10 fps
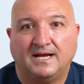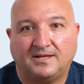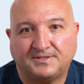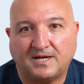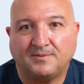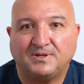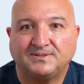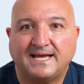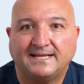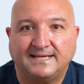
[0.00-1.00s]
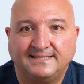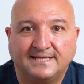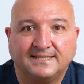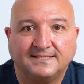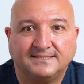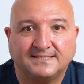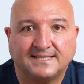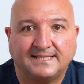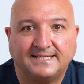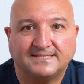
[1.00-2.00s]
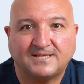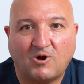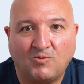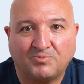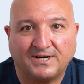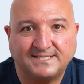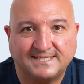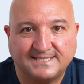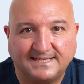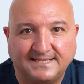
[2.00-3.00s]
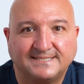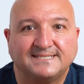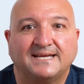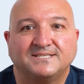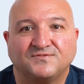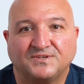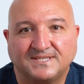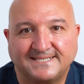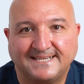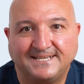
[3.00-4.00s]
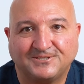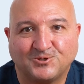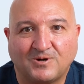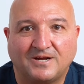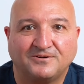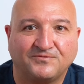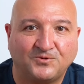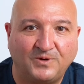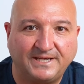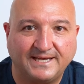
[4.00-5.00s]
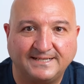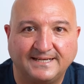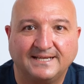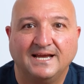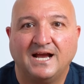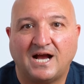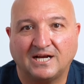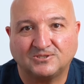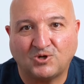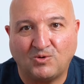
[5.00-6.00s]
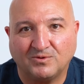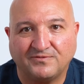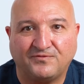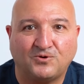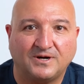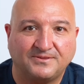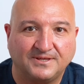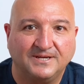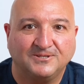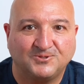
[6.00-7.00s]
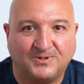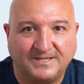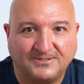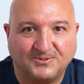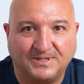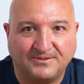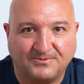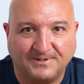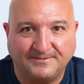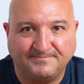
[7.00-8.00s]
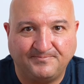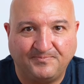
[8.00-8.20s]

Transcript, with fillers: I'll talk about that and then get into the latest home prices and insights for the City of Toronto for week ending October 4th, 2023.